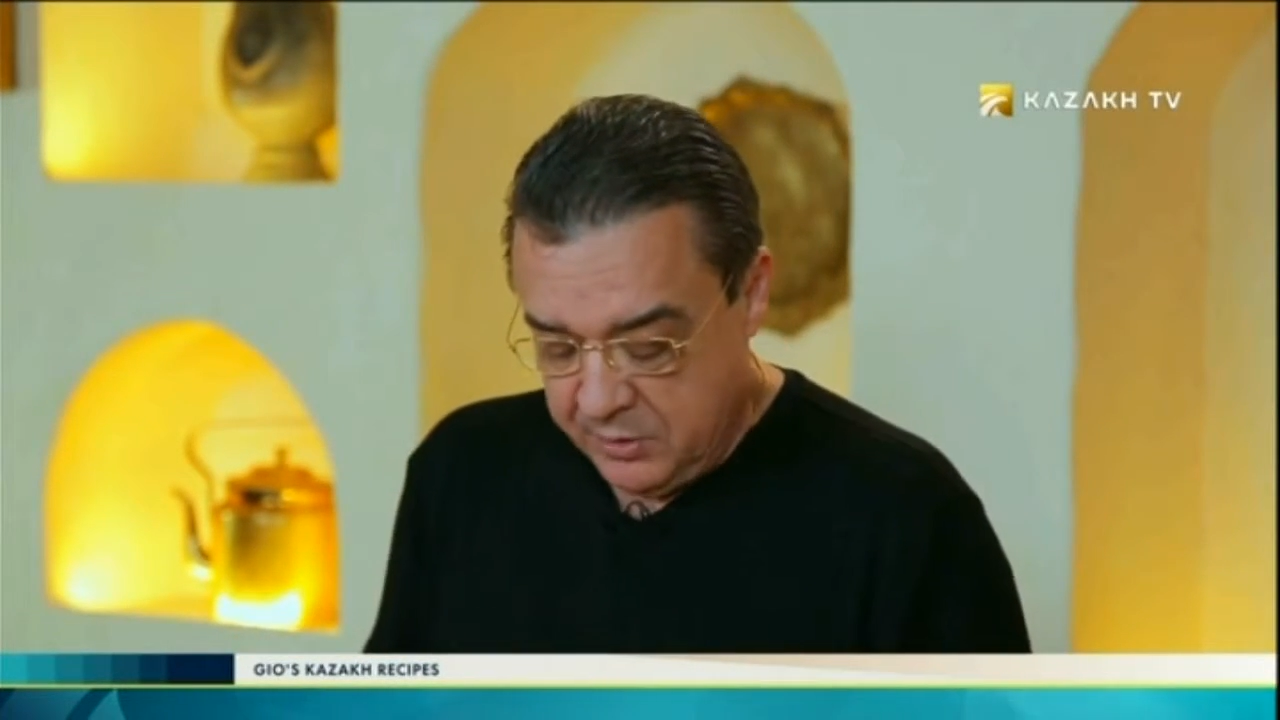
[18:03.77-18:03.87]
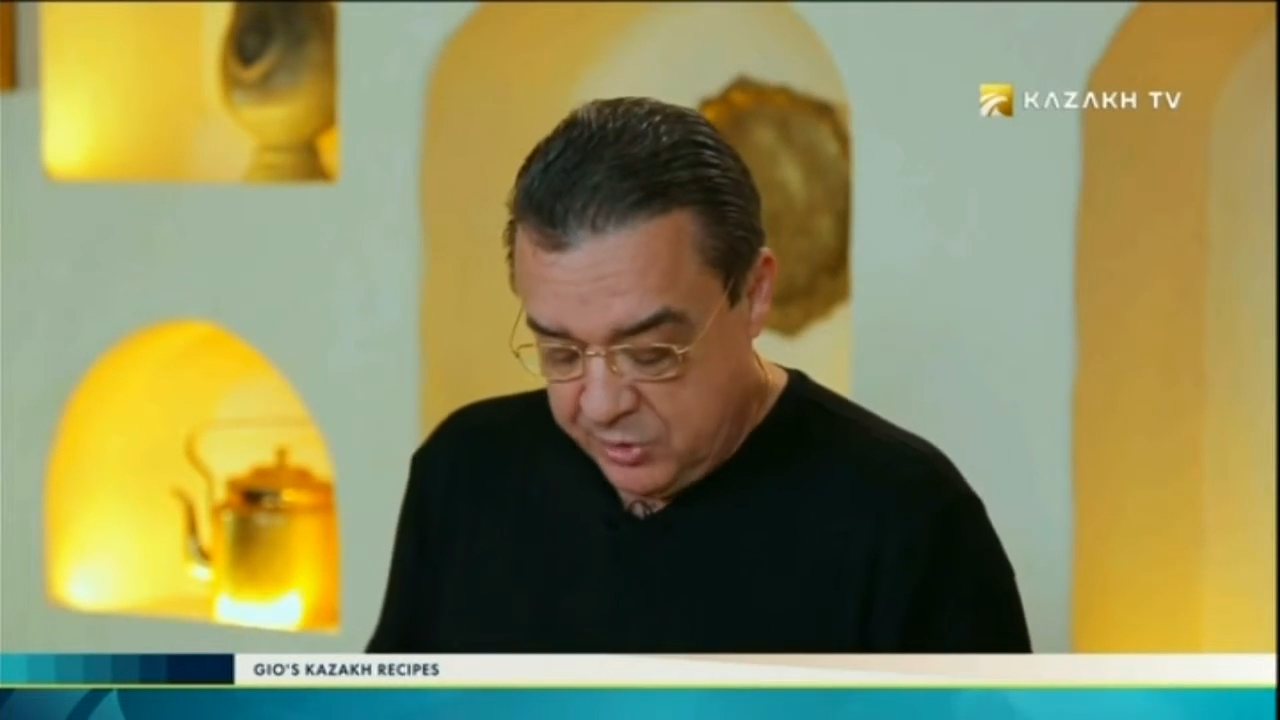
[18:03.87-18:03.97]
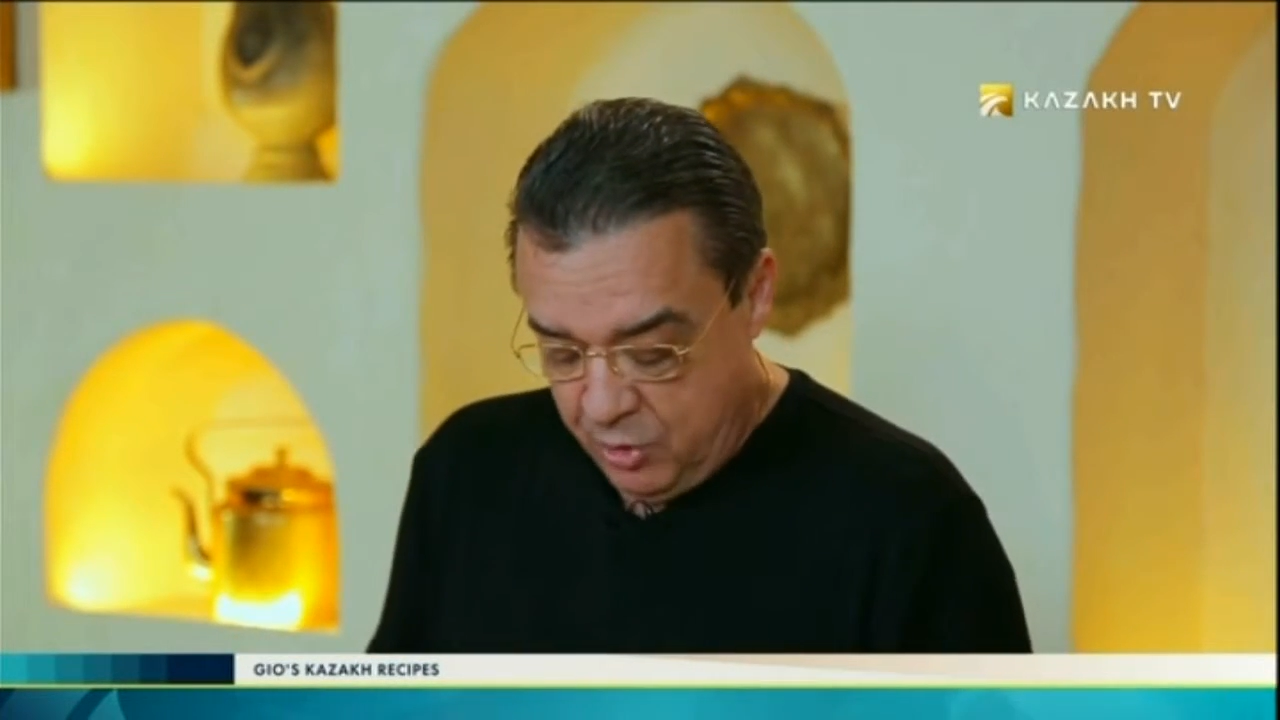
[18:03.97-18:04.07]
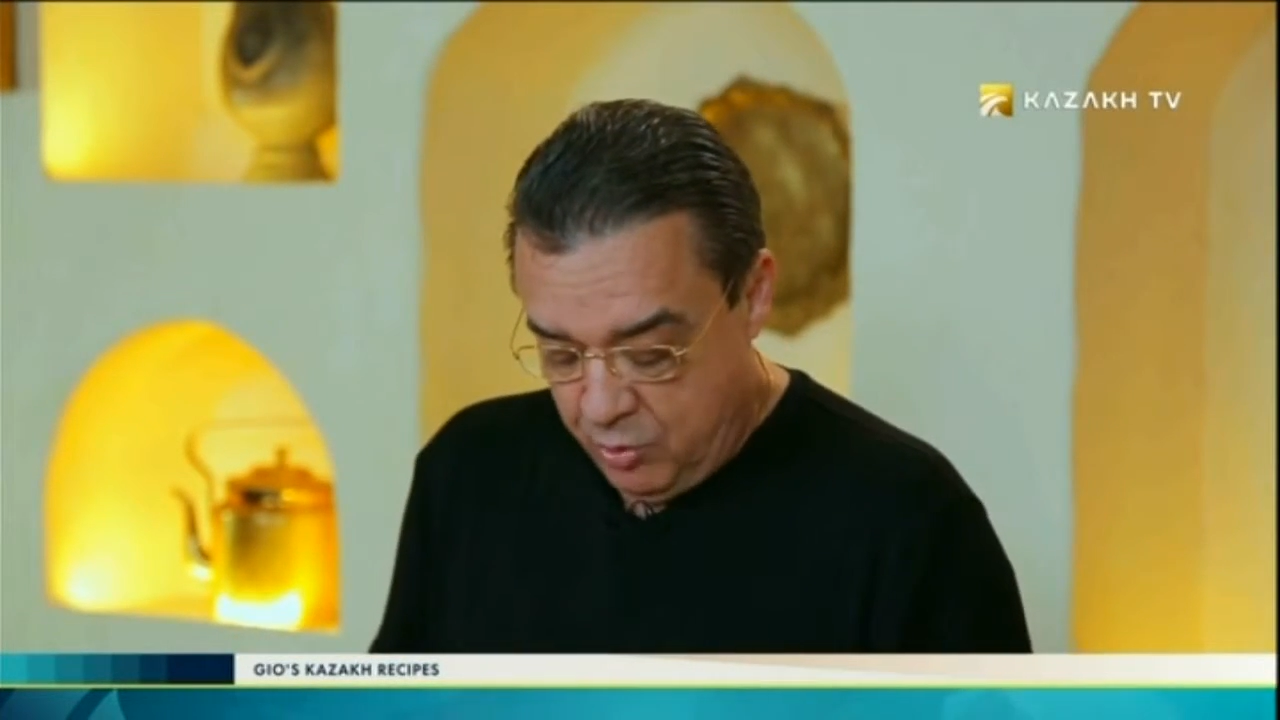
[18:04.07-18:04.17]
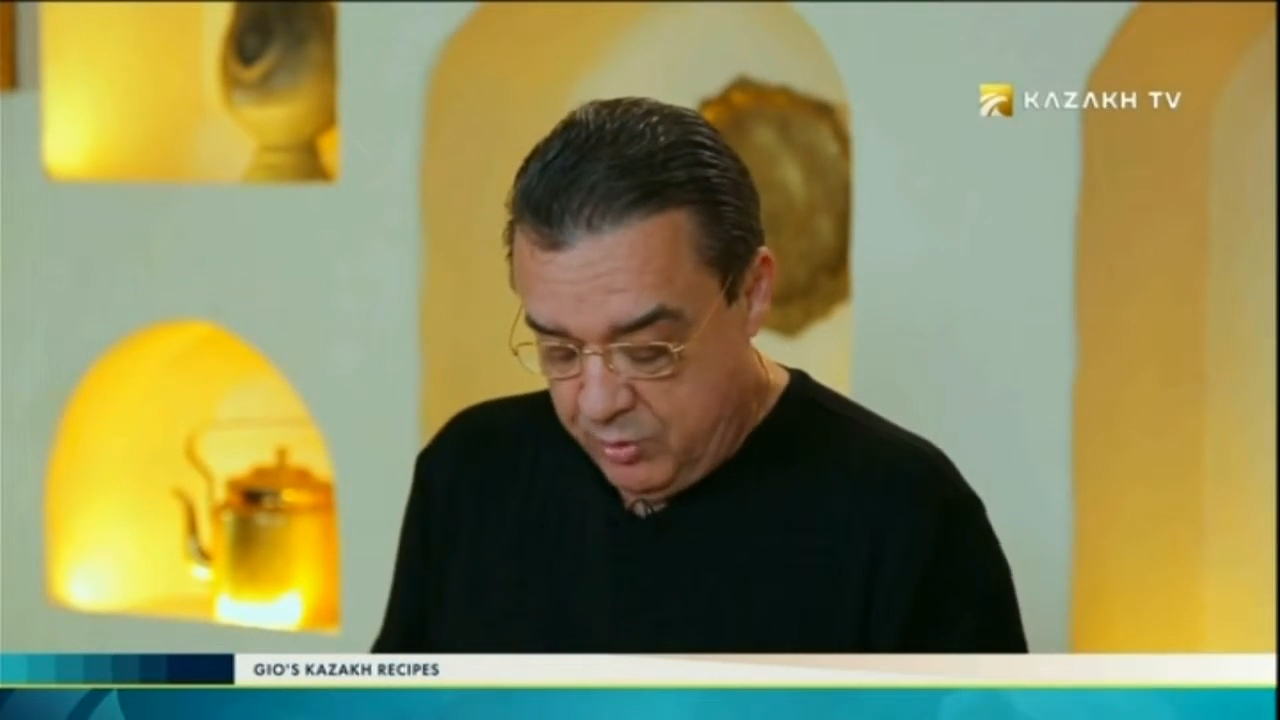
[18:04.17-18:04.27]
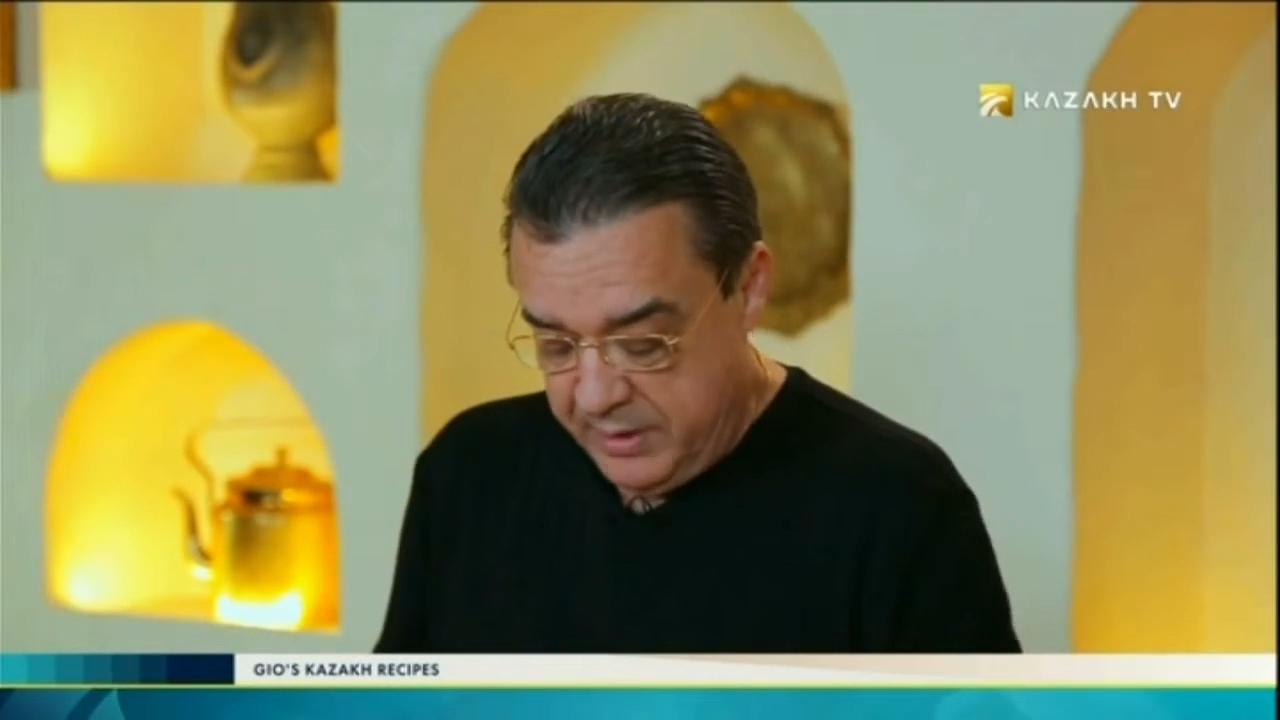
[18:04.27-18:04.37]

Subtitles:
So